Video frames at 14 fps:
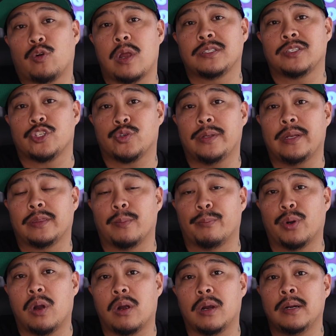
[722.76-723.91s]
across the street at the
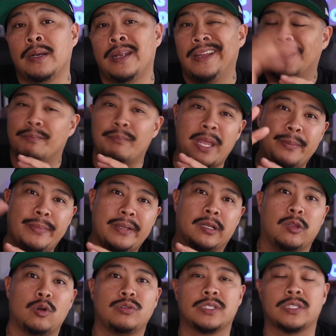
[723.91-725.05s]
bar, maybe
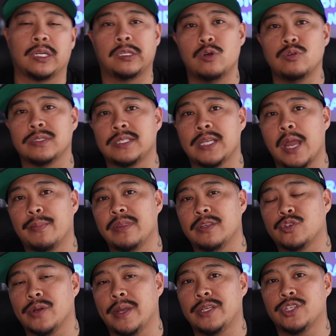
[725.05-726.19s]
close to closing time of the
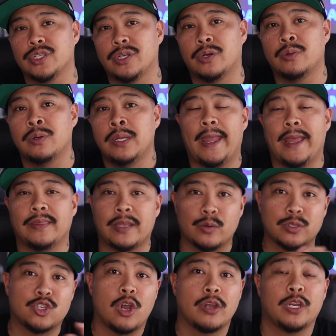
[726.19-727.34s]
trade show, and they were
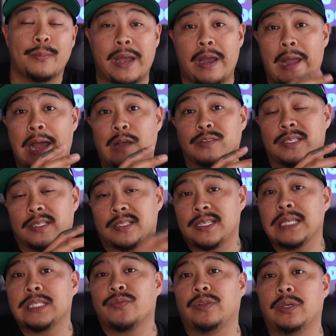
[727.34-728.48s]
talking about how
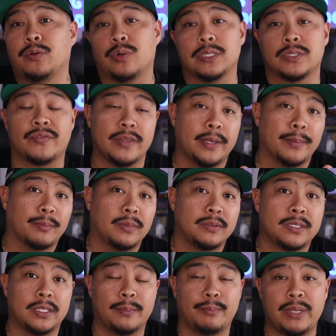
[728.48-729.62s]
successful it was for them
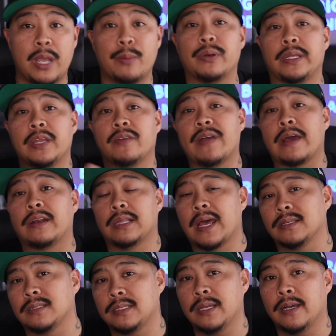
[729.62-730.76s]
to be able to give out a
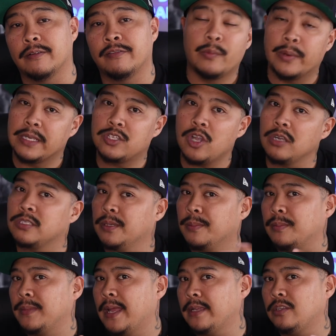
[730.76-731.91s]
lot of stuff. And then when I talked to
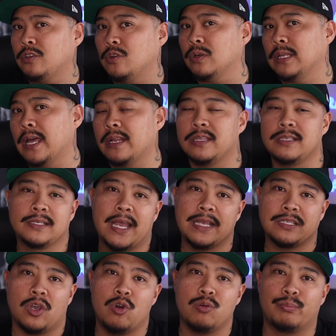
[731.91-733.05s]
them, I'm like, you know, a lot of these
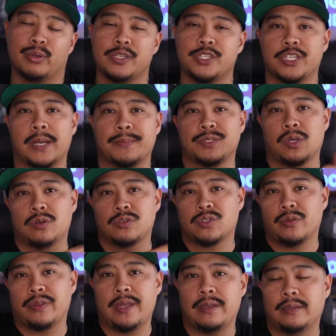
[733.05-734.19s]
guys own print shops
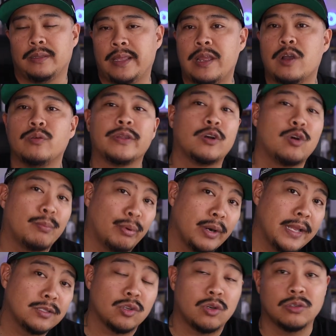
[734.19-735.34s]
also. They they own their own
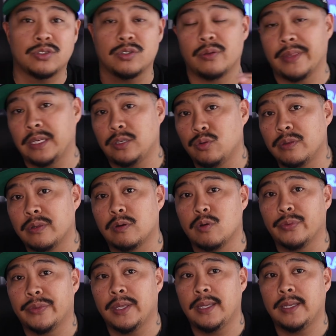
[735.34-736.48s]
brands also. They do their
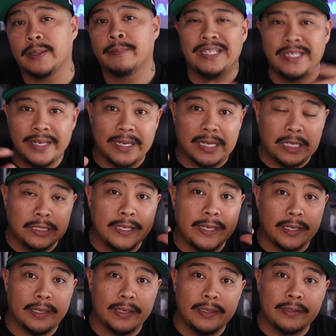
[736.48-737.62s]
own thing. It didn't click